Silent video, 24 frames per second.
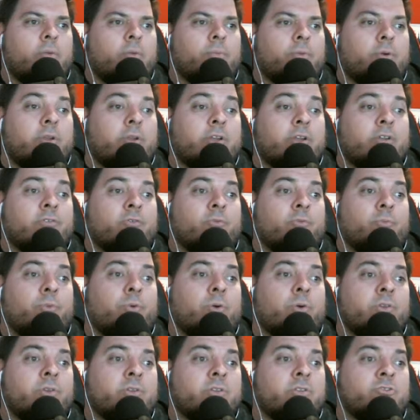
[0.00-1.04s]
Protection from
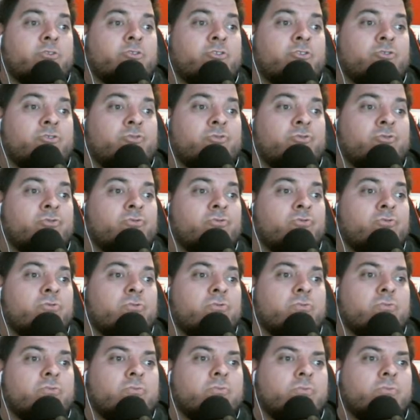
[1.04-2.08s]
poisons, good.
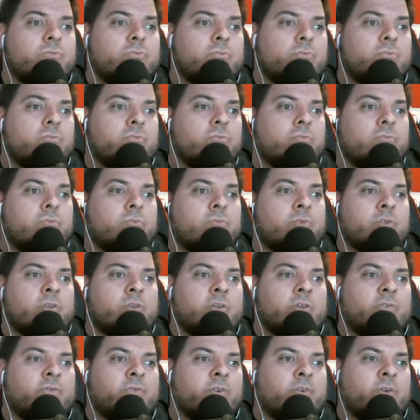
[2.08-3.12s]
It's
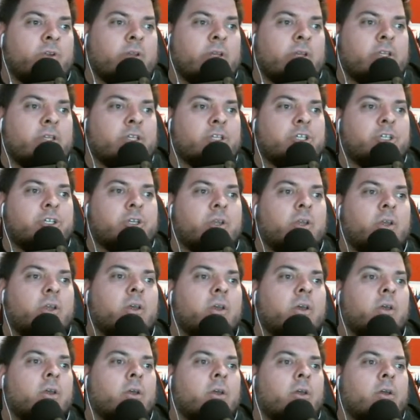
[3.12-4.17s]
just very niche.
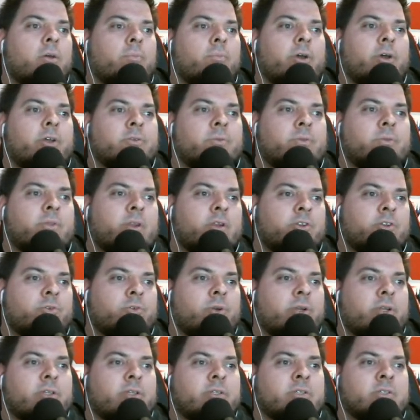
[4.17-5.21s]
Pass without a
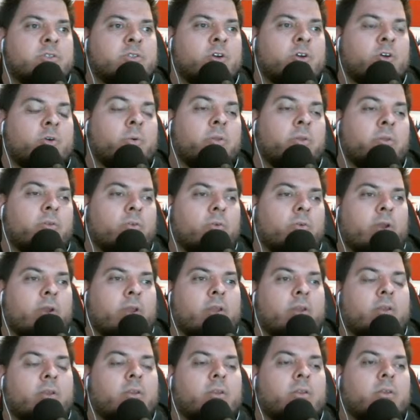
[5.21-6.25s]
trace is always
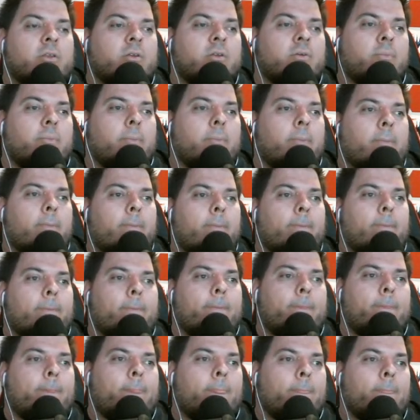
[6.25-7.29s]
great.
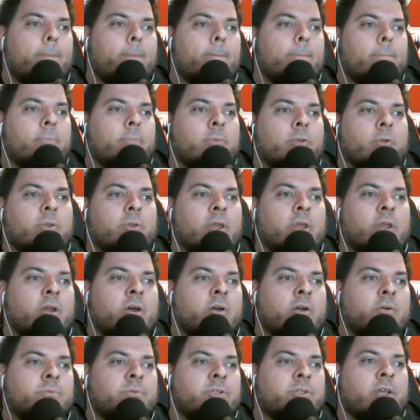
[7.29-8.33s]
Locate
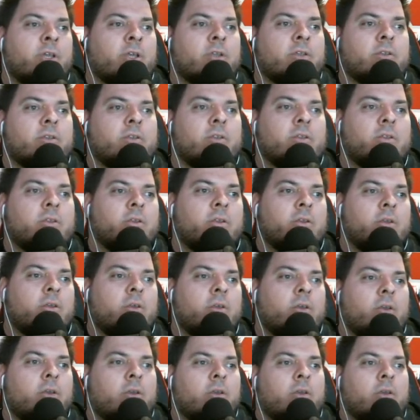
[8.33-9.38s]
object.
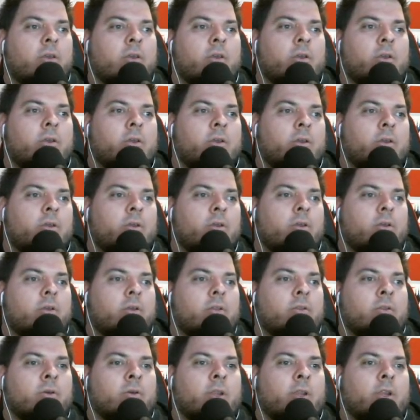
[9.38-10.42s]

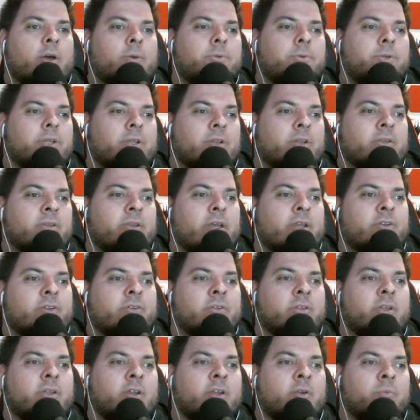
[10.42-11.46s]
Locate object is
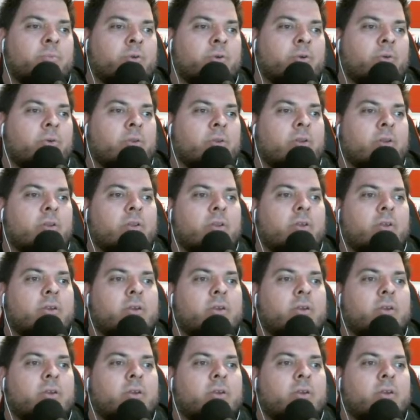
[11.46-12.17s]
actually kind of broken.